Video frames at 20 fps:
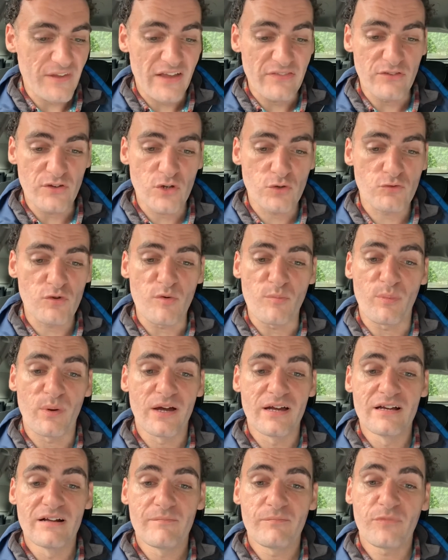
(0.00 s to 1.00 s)
And the group
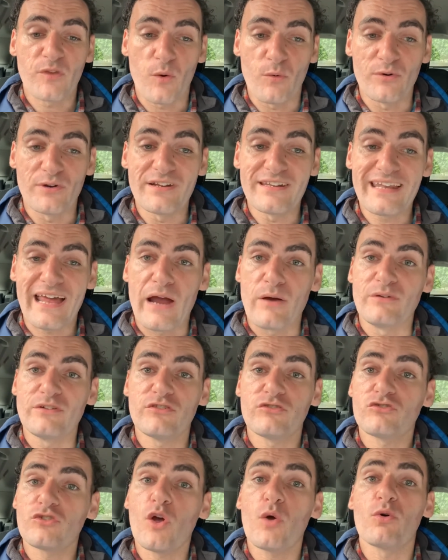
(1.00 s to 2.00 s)
that we're in now is
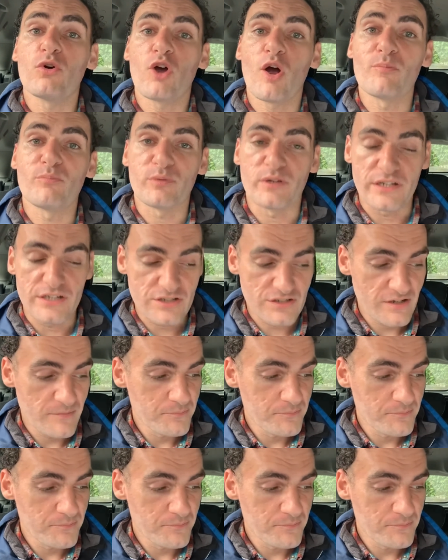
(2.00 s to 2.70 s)
so accomplished